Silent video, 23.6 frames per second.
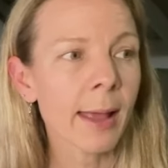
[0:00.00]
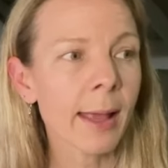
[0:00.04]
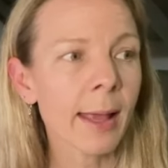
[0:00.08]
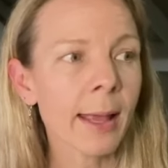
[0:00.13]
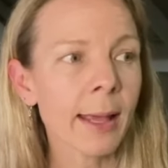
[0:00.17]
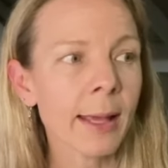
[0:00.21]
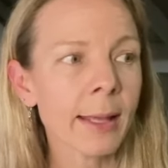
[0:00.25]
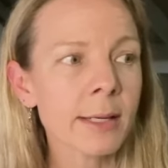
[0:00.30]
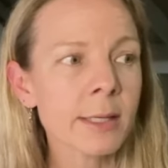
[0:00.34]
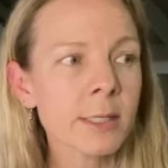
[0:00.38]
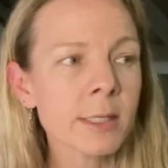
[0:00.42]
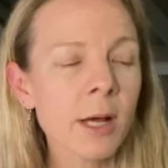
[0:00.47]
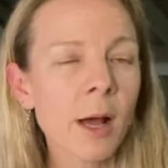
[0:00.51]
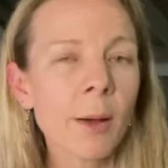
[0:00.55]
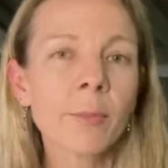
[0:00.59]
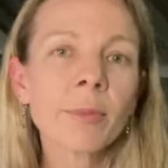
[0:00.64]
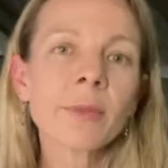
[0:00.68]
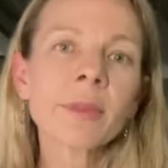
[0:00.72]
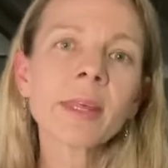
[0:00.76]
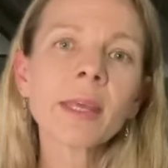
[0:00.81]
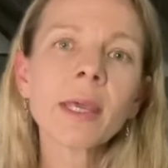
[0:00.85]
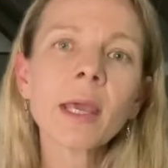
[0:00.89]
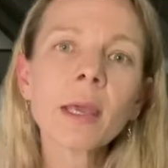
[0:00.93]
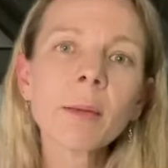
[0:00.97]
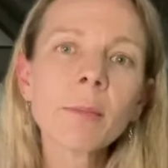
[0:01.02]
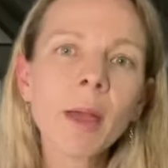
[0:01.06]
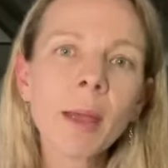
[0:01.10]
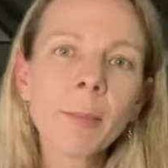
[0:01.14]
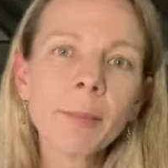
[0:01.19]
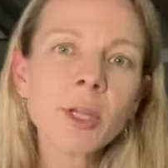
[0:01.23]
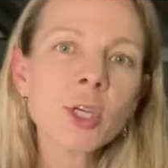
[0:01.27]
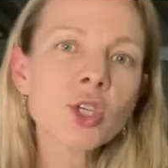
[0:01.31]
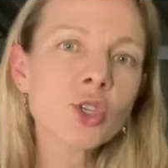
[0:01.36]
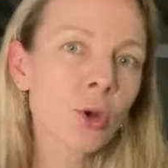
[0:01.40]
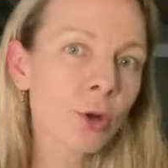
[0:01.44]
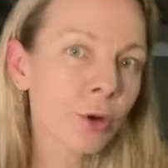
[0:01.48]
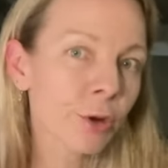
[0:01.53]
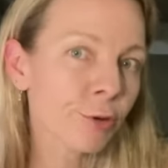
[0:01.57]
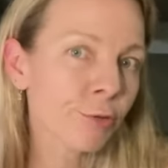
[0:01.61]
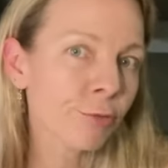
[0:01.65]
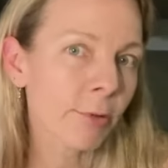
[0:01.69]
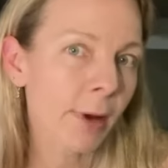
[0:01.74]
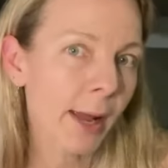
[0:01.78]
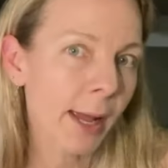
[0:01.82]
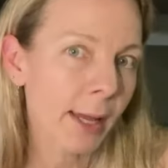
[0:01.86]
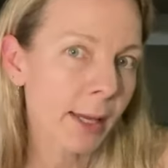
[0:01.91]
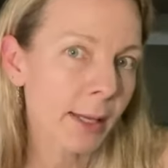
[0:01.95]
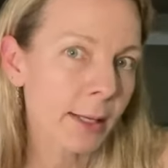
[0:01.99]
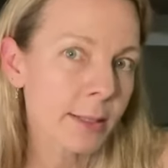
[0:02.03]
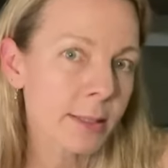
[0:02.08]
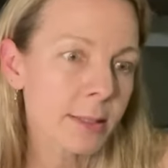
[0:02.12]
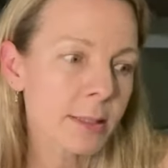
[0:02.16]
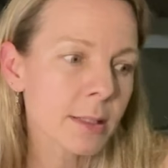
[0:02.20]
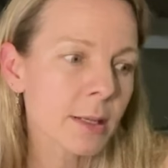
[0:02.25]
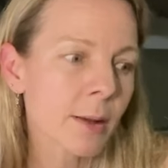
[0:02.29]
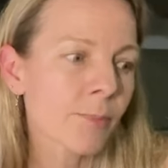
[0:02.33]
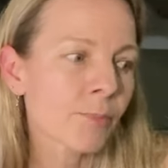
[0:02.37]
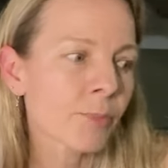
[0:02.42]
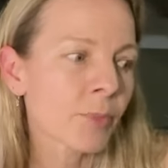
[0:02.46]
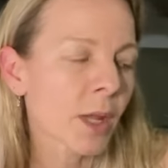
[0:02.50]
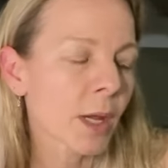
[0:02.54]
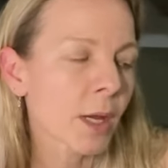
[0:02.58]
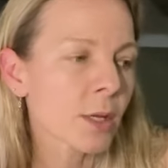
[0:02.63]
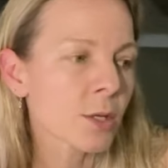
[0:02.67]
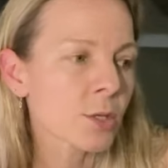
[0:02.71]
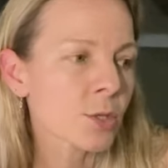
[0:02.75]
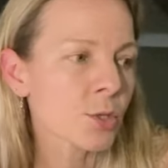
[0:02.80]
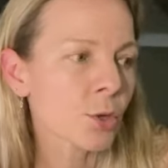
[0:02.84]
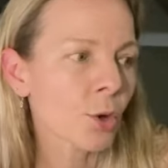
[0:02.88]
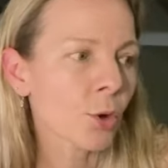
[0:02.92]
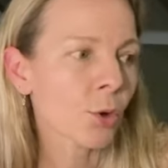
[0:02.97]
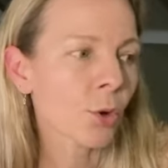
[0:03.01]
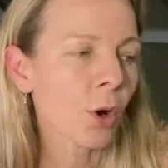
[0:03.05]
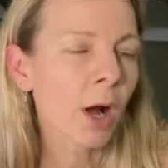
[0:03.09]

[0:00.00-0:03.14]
And I'm thinking maybe dotted rays. So